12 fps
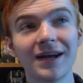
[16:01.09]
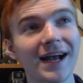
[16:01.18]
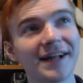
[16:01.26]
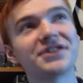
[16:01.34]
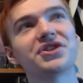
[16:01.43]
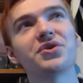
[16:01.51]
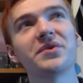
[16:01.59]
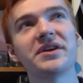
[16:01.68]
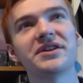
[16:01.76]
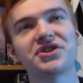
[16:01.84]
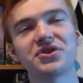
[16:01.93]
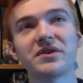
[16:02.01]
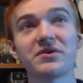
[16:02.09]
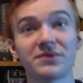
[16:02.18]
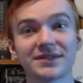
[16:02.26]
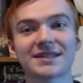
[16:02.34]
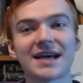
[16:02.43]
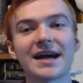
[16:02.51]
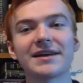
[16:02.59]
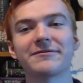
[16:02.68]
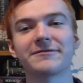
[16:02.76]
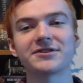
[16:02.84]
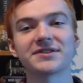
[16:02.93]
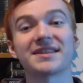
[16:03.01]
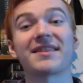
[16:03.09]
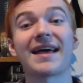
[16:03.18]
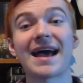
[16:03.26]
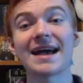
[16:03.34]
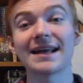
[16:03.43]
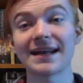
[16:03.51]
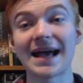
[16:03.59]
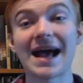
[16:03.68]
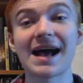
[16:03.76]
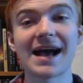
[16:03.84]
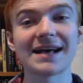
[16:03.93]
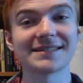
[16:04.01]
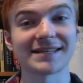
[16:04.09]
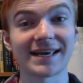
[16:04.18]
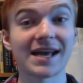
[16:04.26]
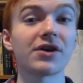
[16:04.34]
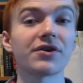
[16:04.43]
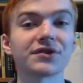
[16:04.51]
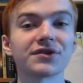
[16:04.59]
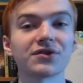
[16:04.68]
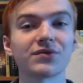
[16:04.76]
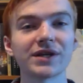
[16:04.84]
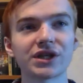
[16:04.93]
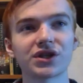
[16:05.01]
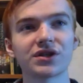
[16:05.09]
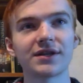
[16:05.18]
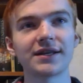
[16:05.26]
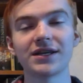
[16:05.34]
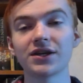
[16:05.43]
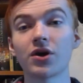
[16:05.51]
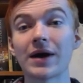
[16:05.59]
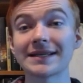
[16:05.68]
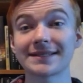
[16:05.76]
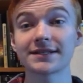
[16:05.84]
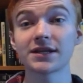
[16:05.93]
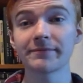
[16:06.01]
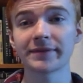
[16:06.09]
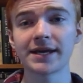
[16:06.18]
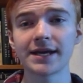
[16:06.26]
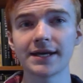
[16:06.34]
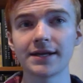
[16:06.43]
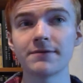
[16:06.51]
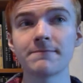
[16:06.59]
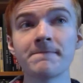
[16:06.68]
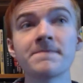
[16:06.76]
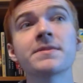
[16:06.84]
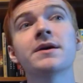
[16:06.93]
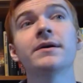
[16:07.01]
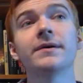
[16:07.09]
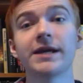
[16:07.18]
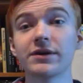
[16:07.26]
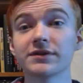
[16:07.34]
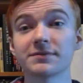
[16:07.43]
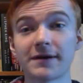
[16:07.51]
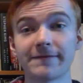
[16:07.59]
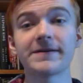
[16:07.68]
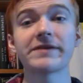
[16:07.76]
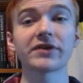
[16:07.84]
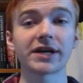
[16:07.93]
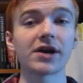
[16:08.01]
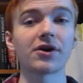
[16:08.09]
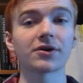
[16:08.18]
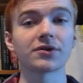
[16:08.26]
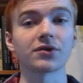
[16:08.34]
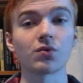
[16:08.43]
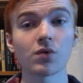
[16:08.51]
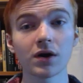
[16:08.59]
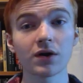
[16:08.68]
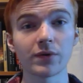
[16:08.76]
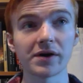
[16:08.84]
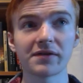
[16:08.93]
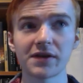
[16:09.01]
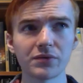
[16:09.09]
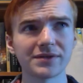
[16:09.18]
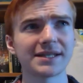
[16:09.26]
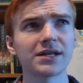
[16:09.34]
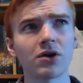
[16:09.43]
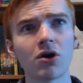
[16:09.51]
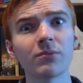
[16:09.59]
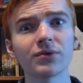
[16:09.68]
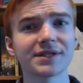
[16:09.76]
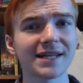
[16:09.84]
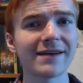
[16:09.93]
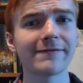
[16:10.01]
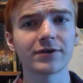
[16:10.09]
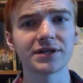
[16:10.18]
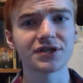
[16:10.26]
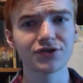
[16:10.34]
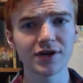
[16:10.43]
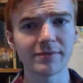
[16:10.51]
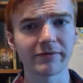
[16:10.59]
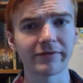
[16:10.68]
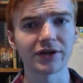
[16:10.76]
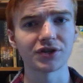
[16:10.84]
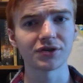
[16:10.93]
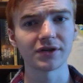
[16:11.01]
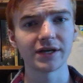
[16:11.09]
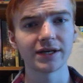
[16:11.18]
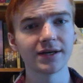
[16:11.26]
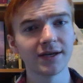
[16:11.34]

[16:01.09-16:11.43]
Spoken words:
And Chewie was kind of just that as a character, which, you know, as a dumb kid, he was my favorite character to work with. He was in almost every strip eventually.